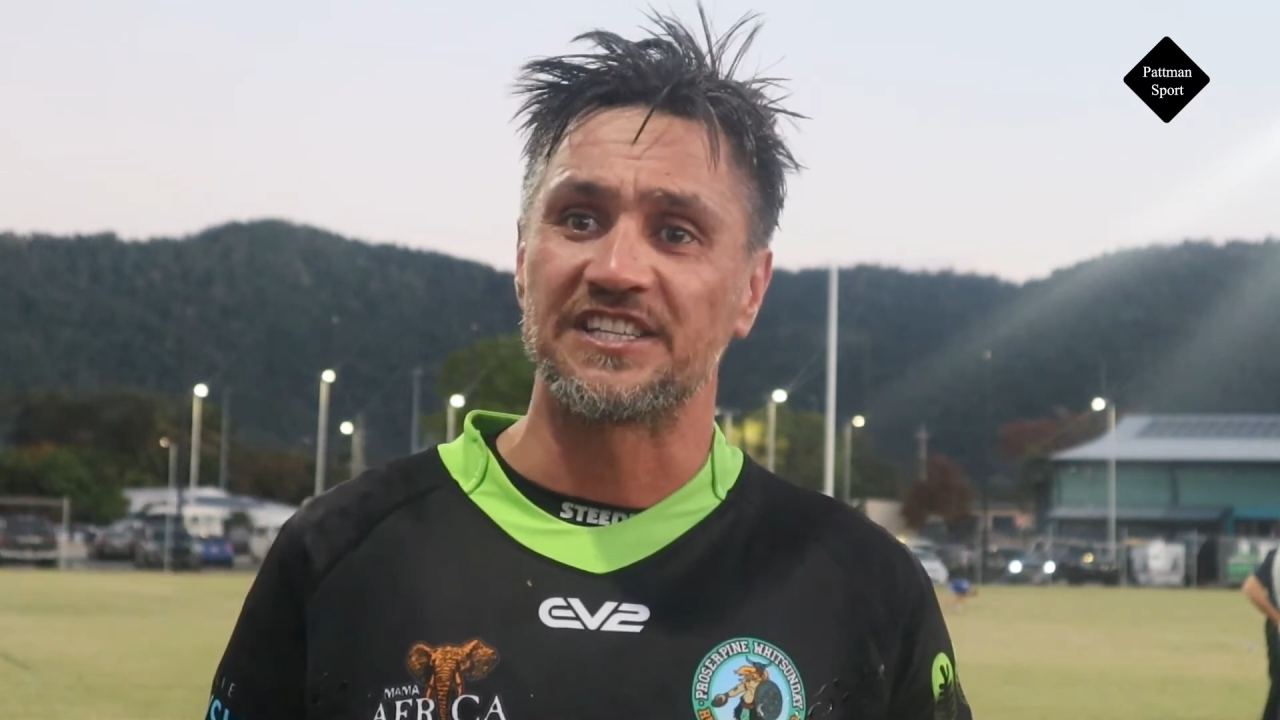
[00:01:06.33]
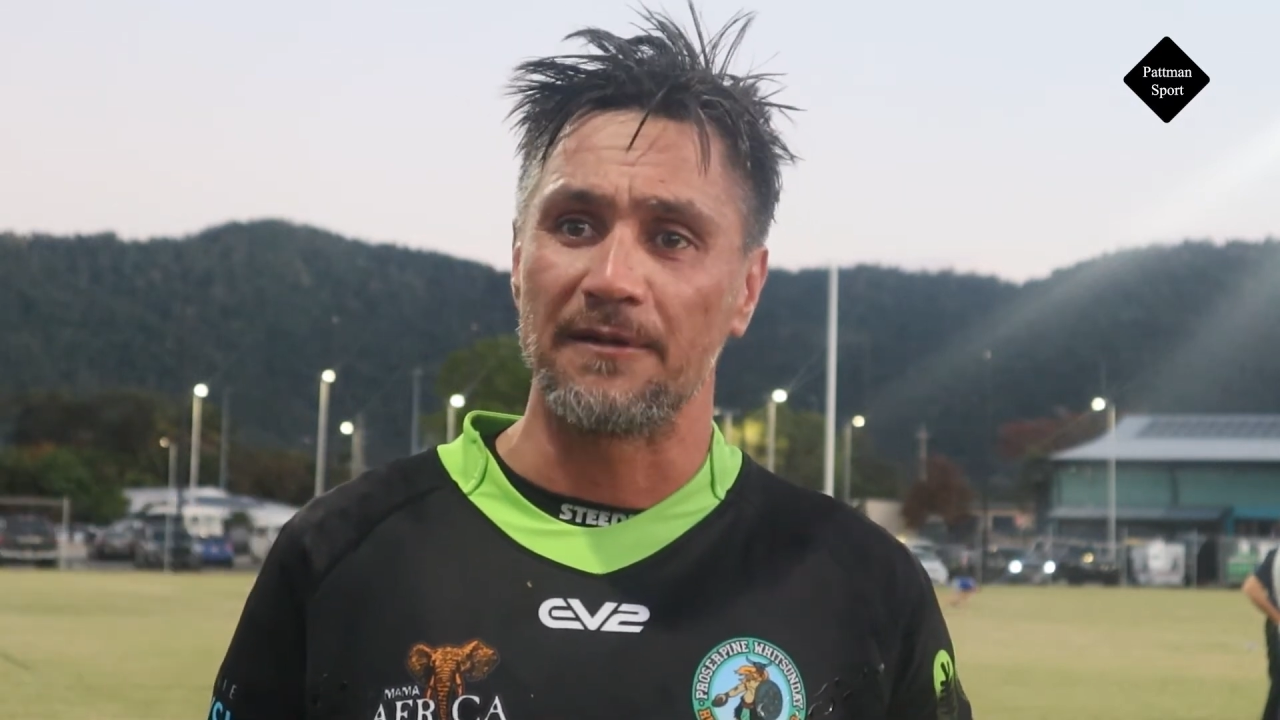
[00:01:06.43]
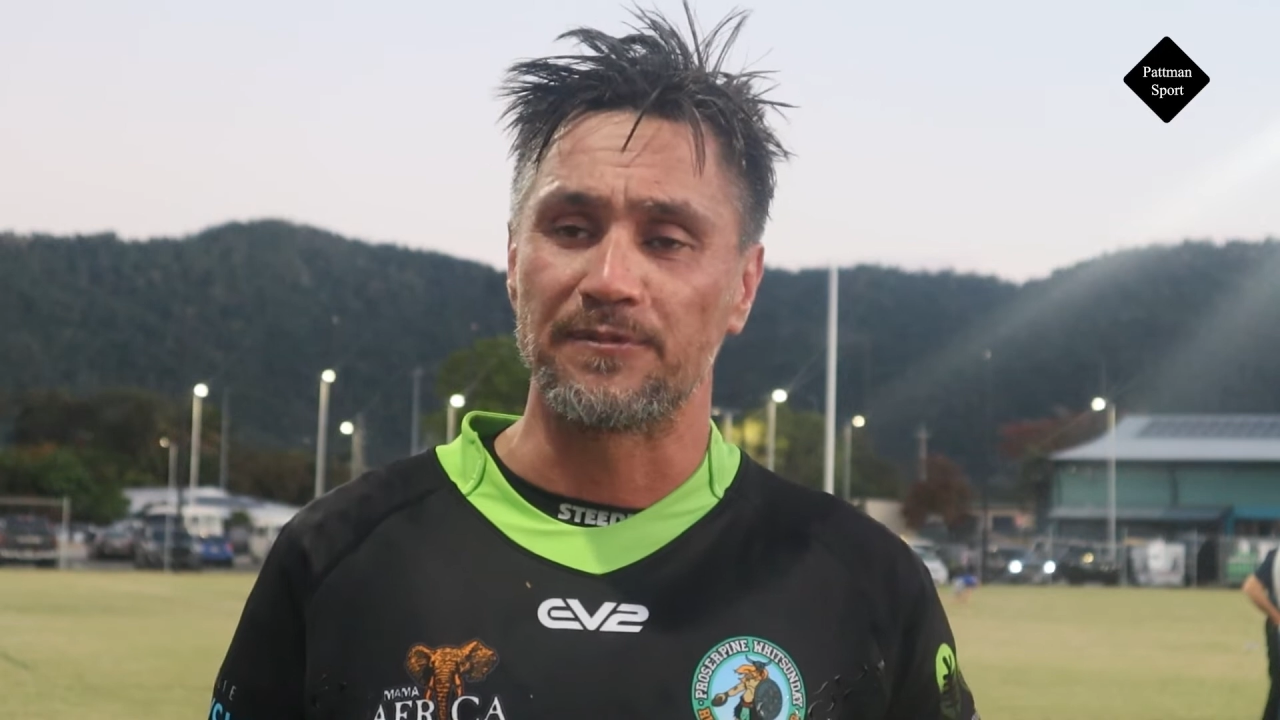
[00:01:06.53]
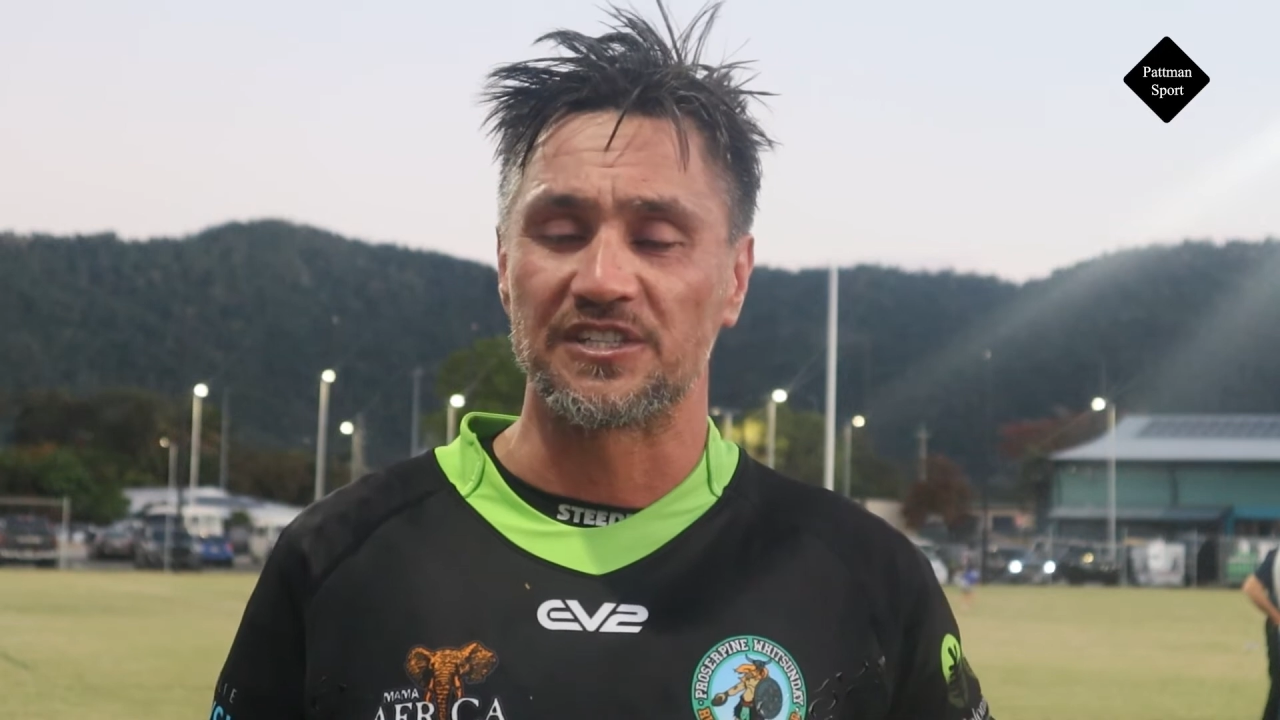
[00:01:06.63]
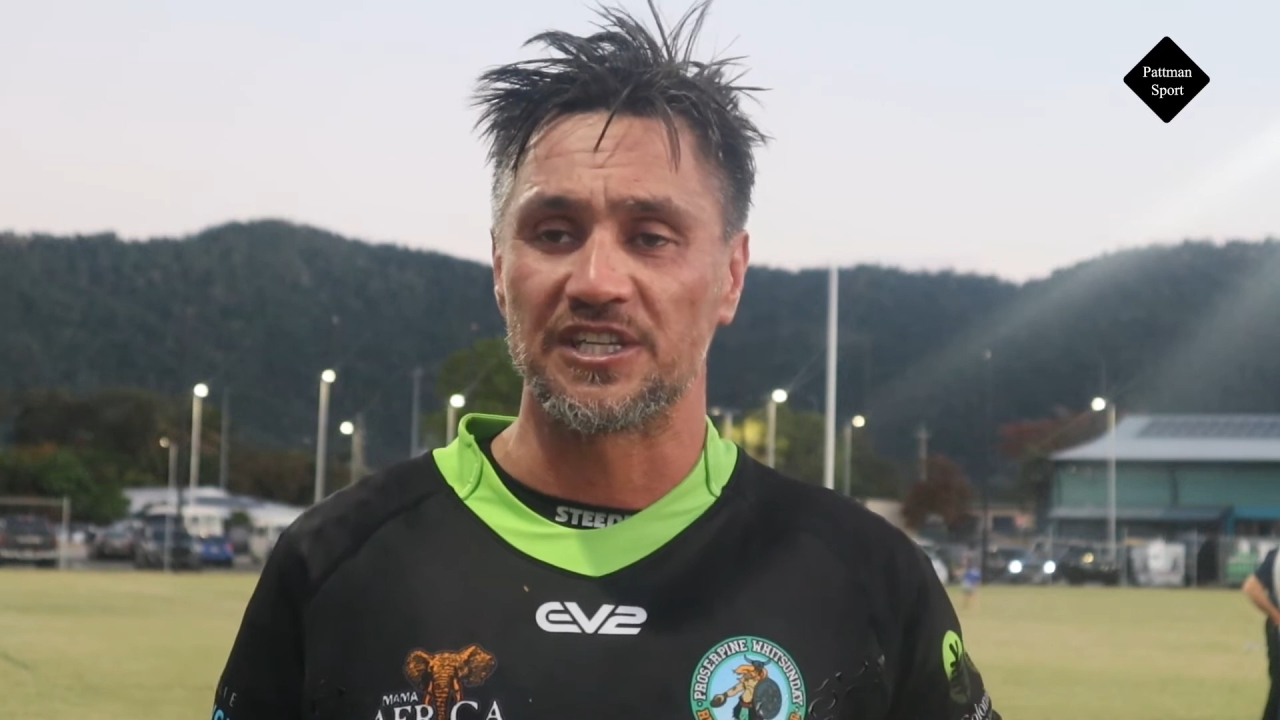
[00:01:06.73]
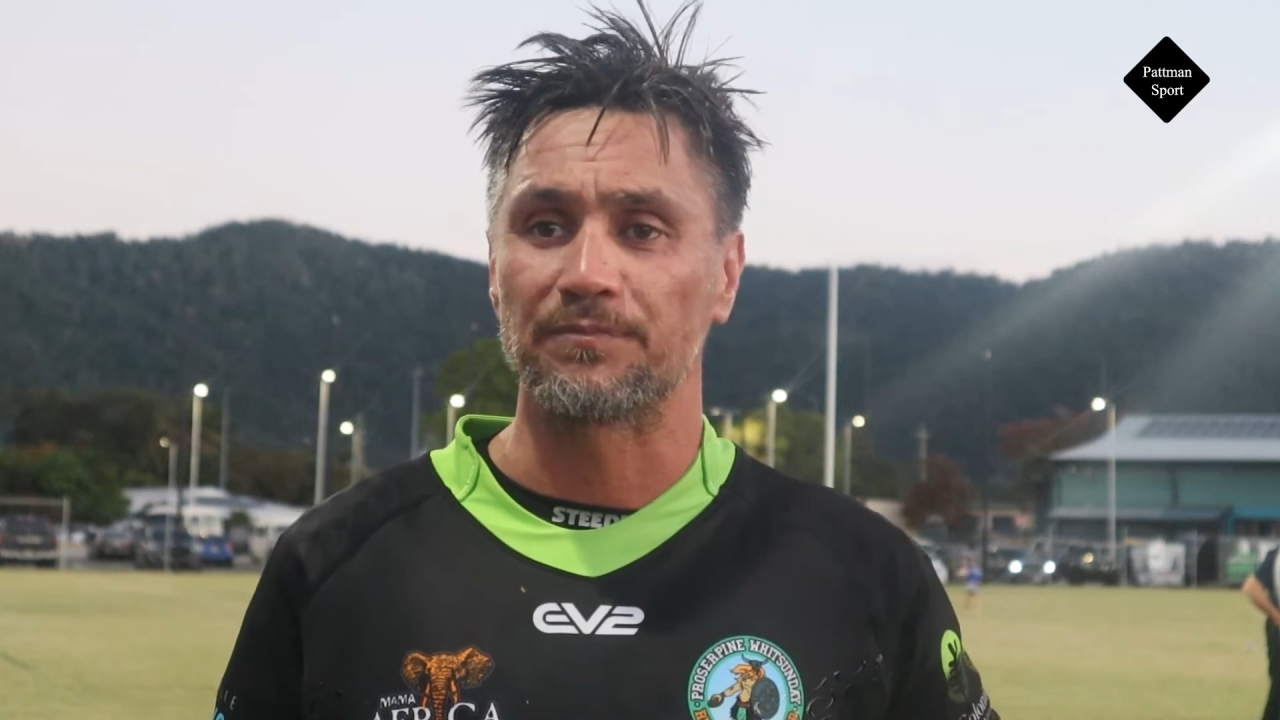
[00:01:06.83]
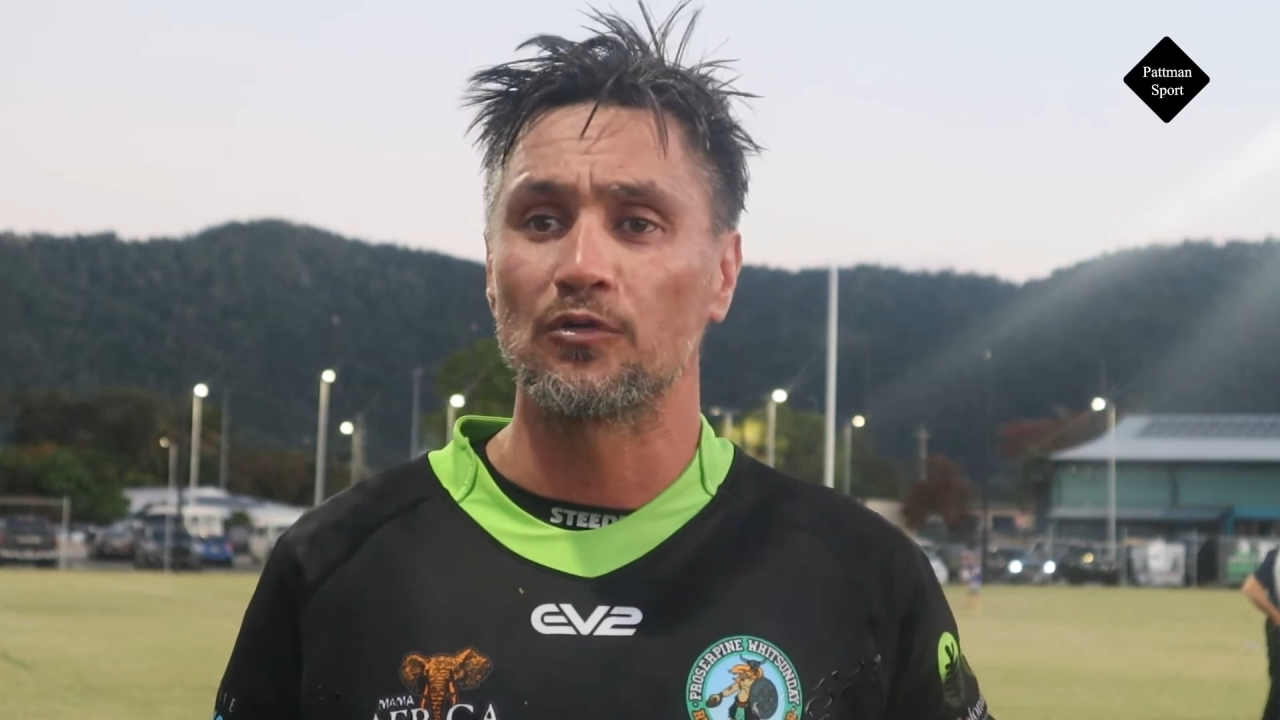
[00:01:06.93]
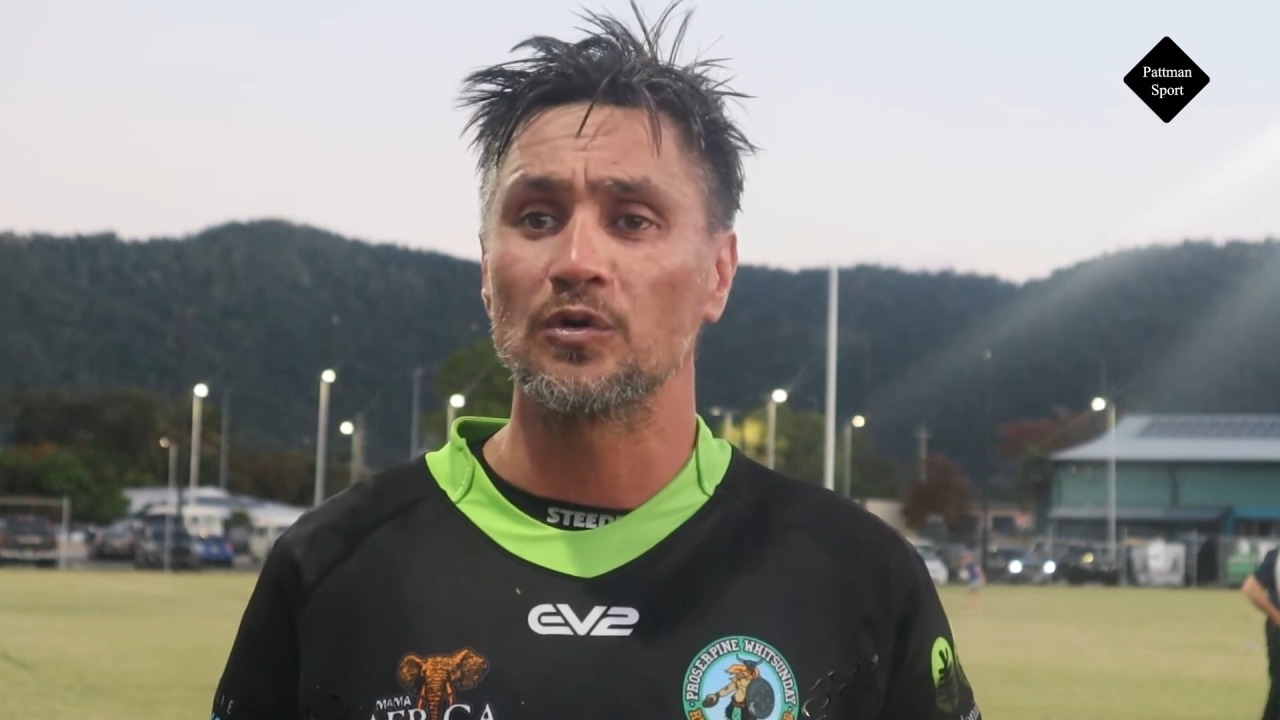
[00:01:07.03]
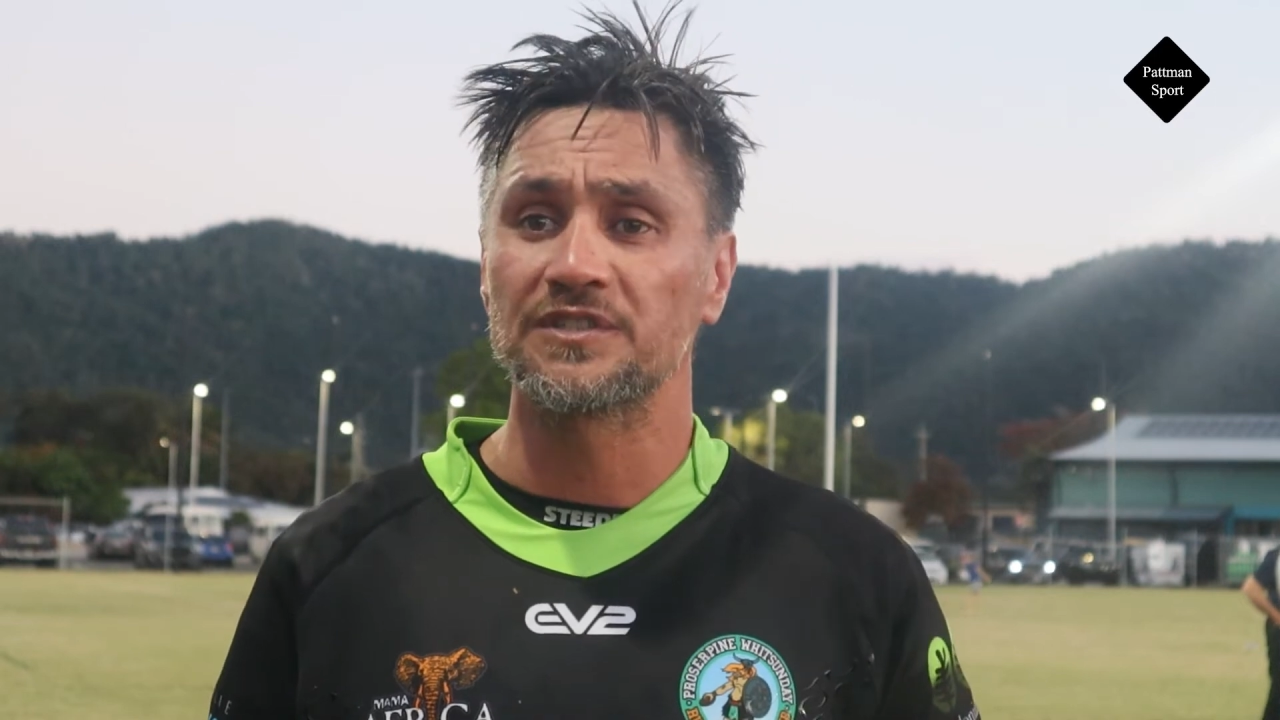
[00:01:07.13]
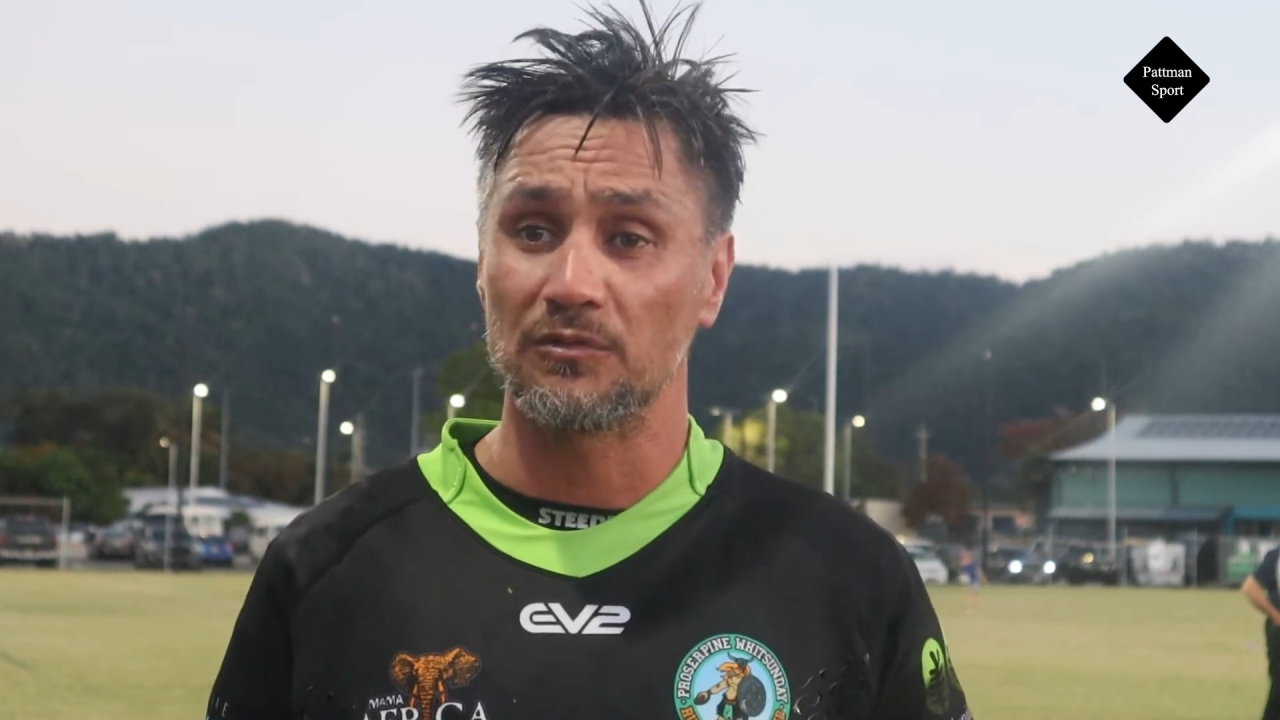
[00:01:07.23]
championship
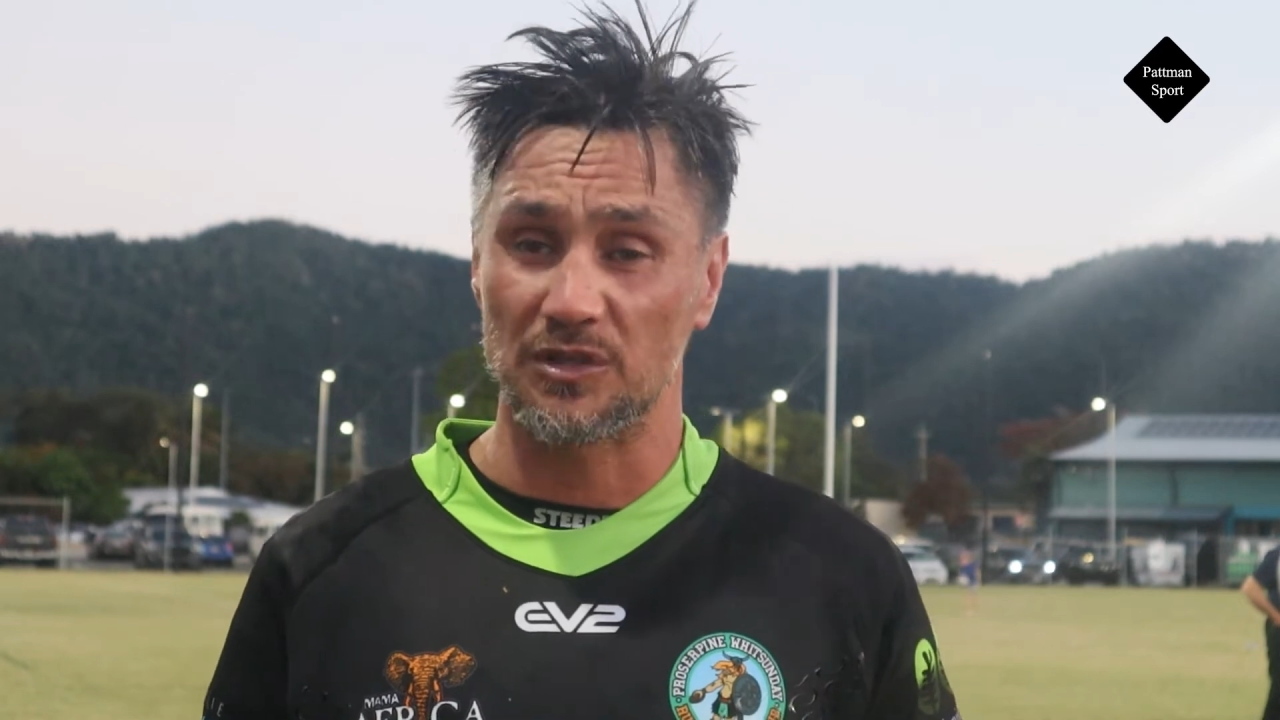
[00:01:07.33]
quarter,